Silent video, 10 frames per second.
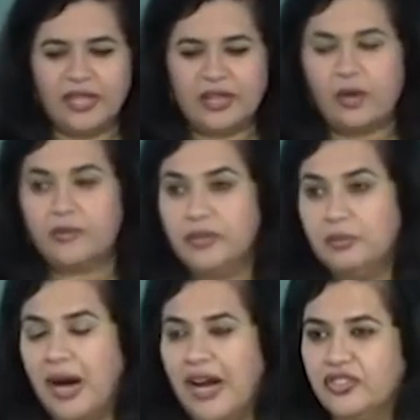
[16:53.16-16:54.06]
are
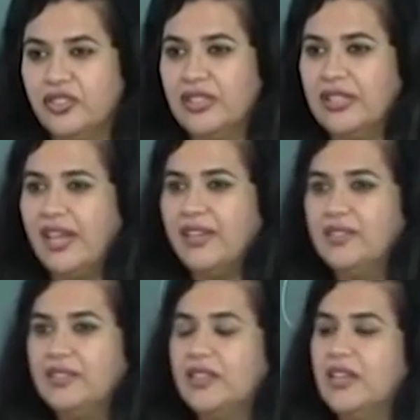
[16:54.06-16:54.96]
often
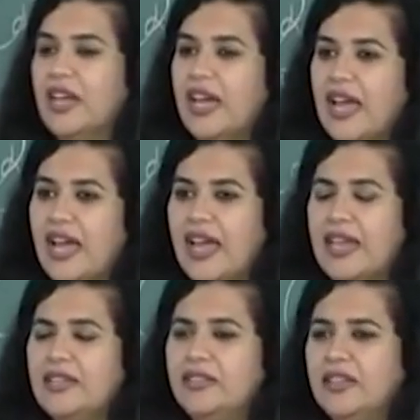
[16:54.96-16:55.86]
marginalized
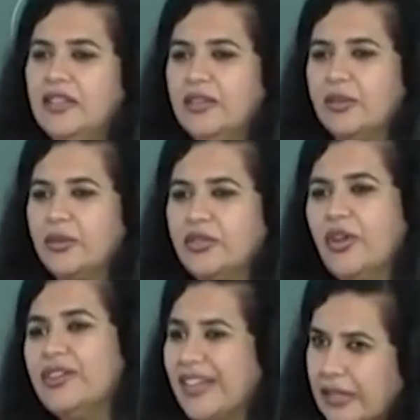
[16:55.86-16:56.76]
anti-heroes,
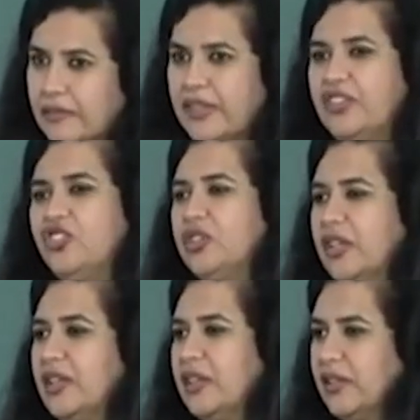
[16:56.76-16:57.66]
not
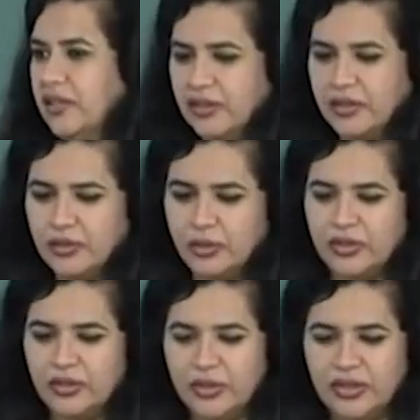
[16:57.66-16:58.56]
conventional
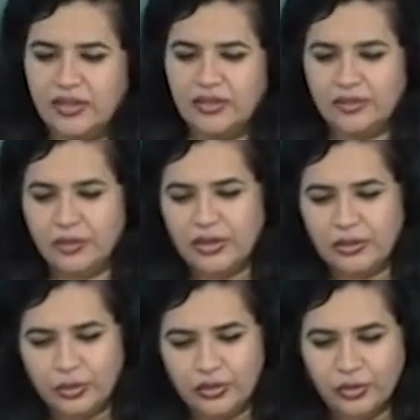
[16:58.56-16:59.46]
goody goody, goody
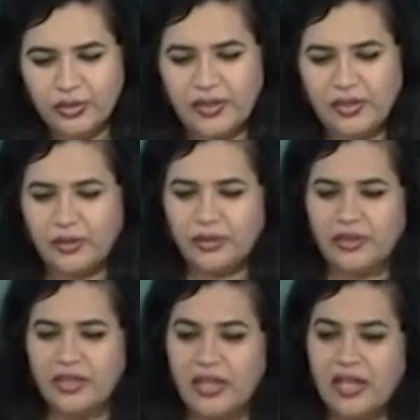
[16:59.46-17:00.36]
two shoes heroes,
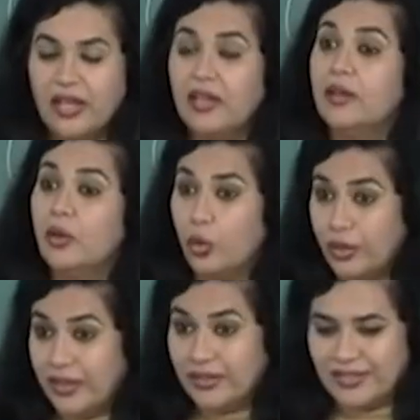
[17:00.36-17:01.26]

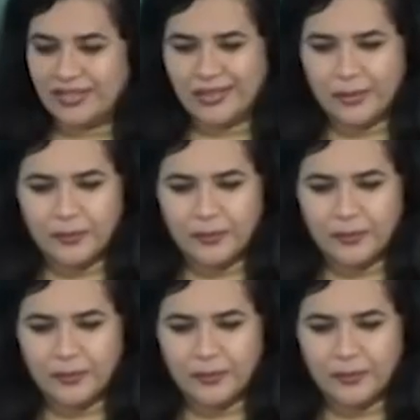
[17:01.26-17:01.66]
loners.